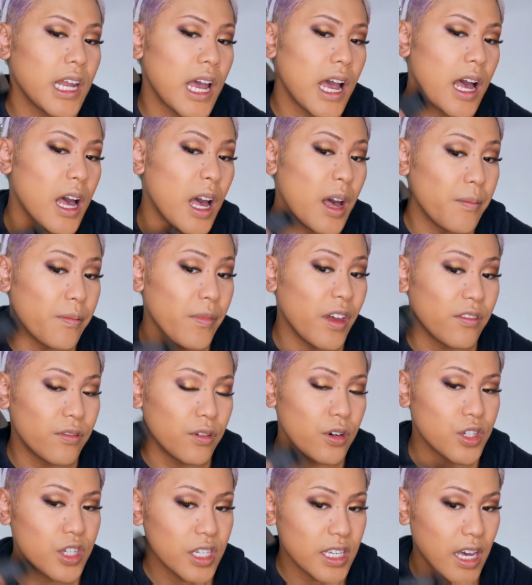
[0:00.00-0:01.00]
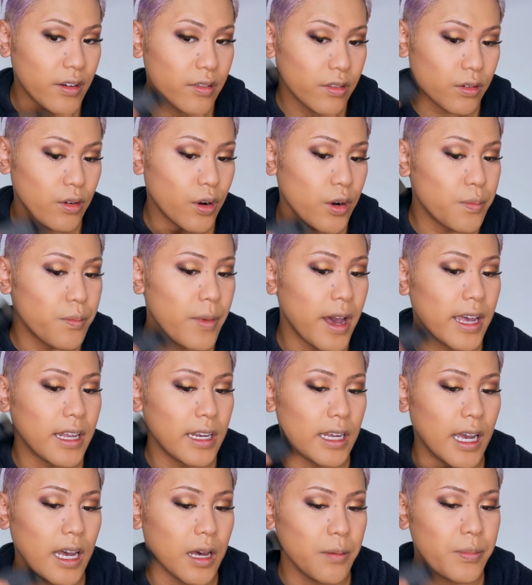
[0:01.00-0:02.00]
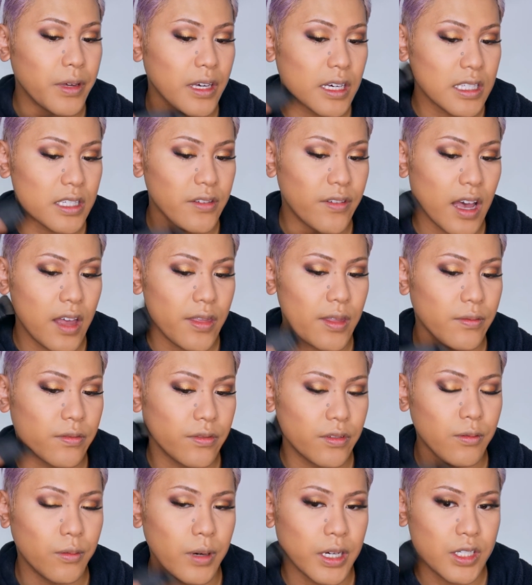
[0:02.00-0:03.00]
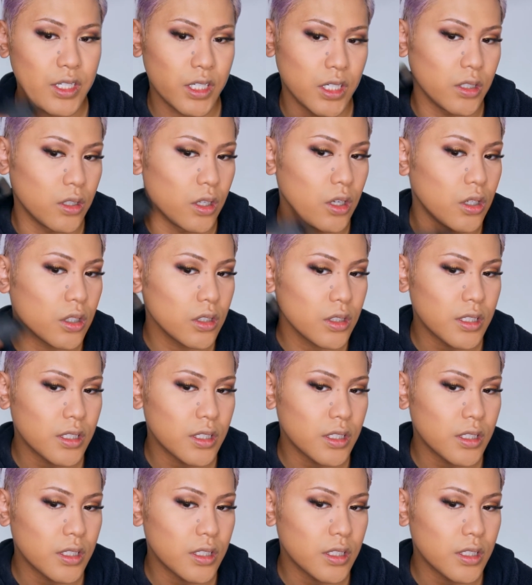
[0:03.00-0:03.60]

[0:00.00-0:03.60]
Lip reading: Unfortunately, I've thrown mine out because I've had them for way too long.